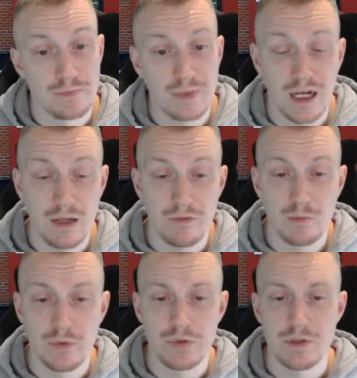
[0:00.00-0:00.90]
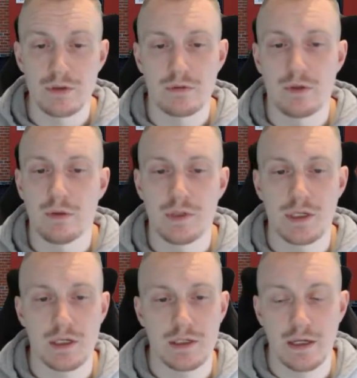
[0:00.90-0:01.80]
11 months, I would
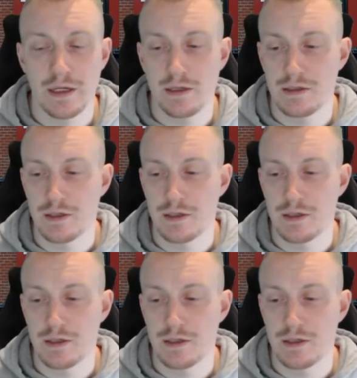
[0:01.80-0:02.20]
say, to get